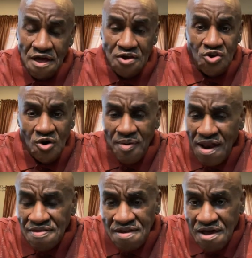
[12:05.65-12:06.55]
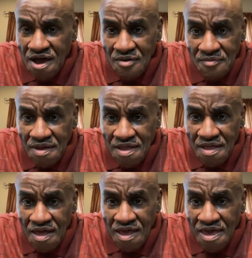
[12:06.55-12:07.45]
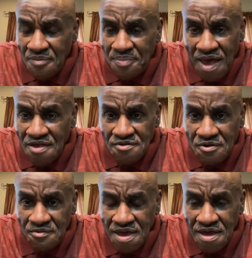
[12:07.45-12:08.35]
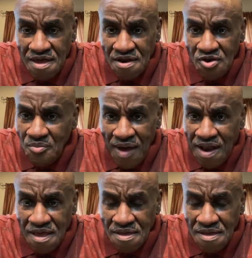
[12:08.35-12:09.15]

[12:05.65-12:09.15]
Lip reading: Nobody's in the government get paid on the weekend. Nobody.